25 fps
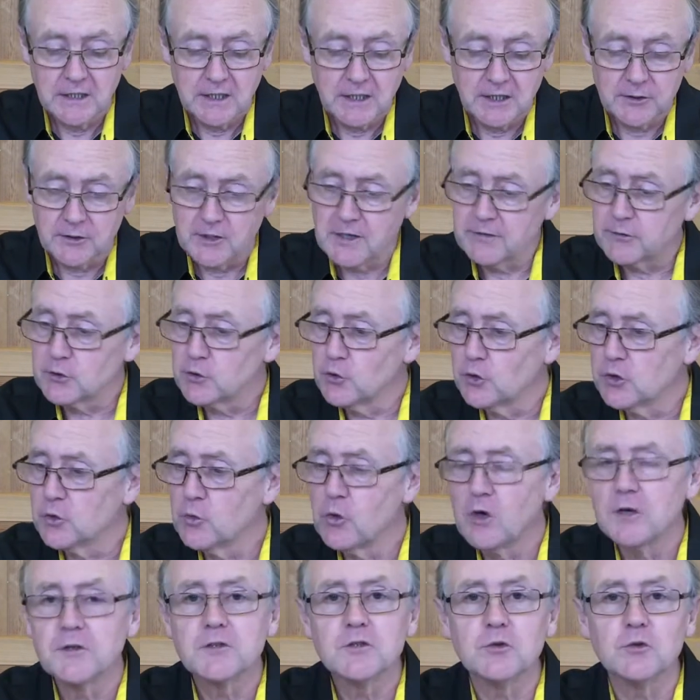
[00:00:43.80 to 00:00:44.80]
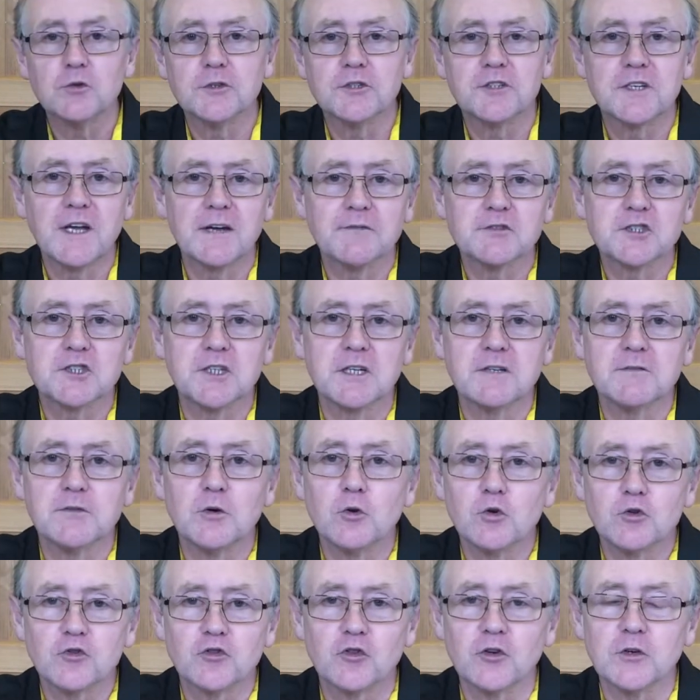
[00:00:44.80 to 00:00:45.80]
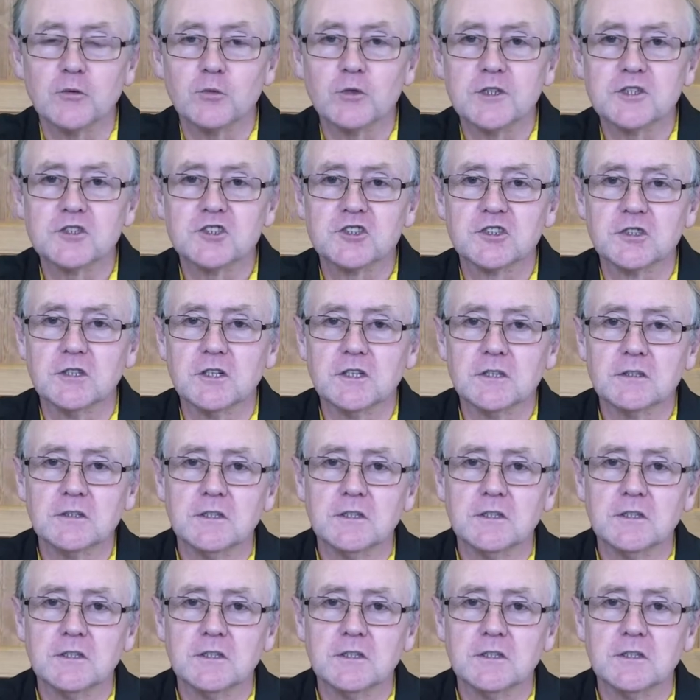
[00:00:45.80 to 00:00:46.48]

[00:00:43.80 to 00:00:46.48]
And I have another one called the DeafSafe Ultra, which